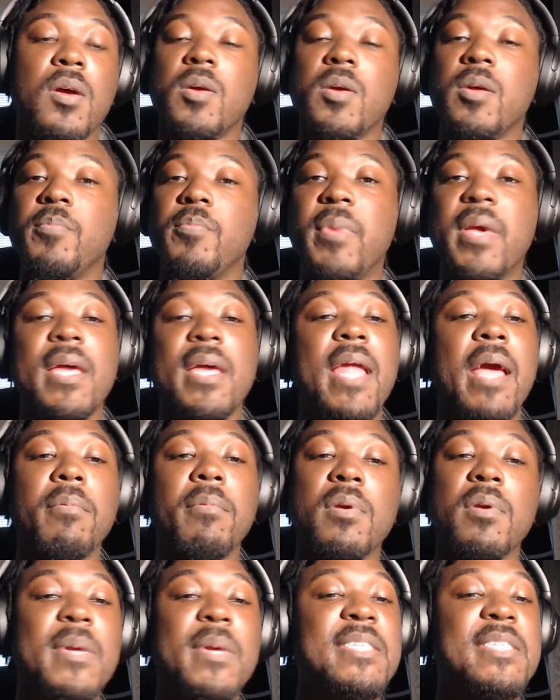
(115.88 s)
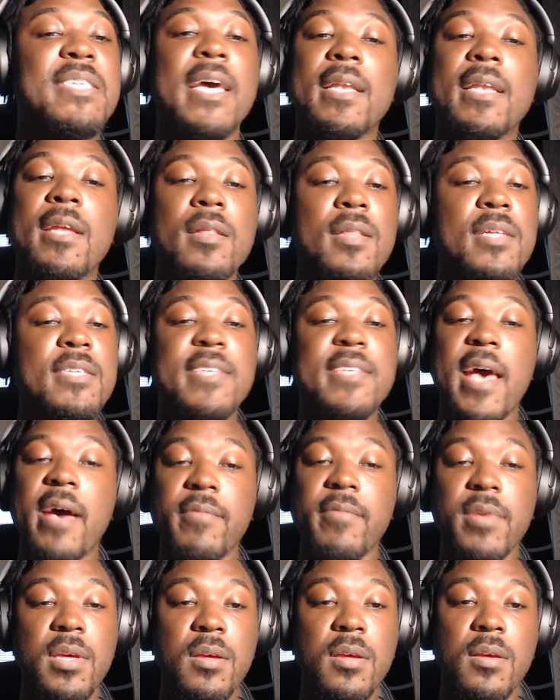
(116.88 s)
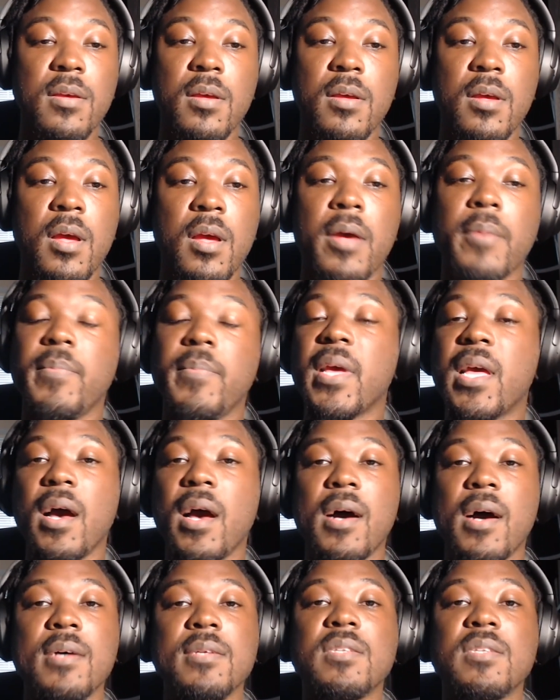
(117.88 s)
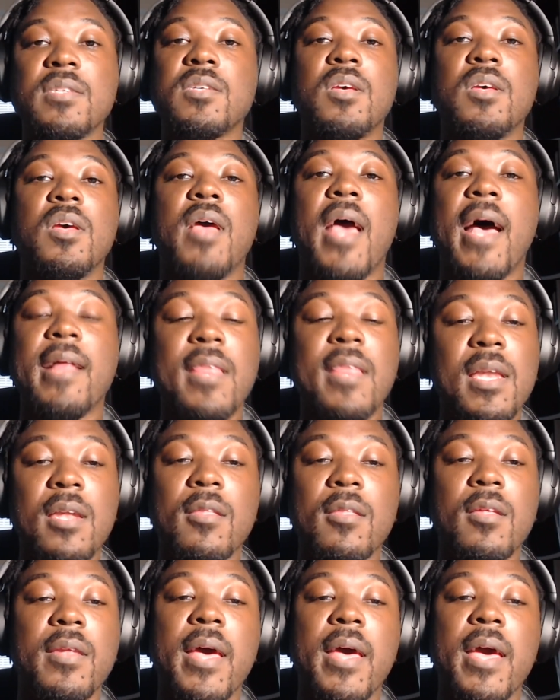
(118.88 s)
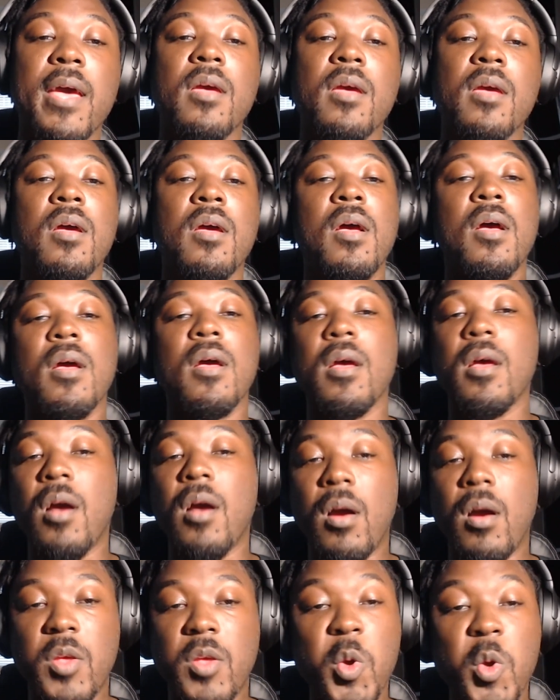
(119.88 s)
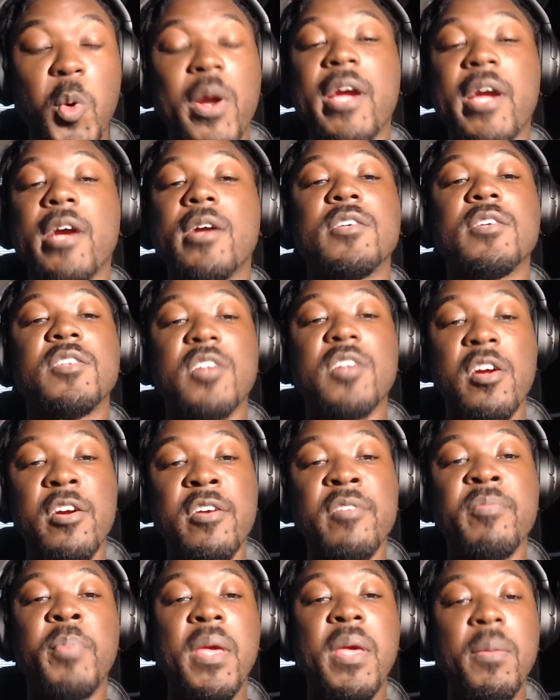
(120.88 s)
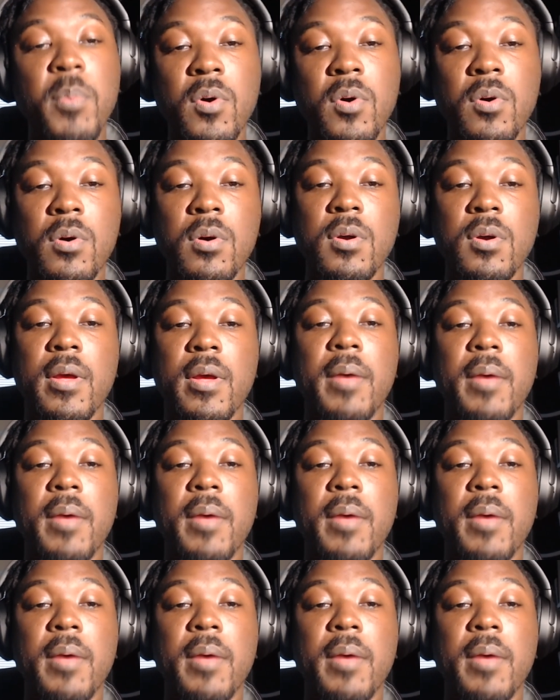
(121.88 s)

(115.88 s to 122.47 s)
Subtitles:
being able to be technically savvy. Because at the end of the day, you are here to serve people, and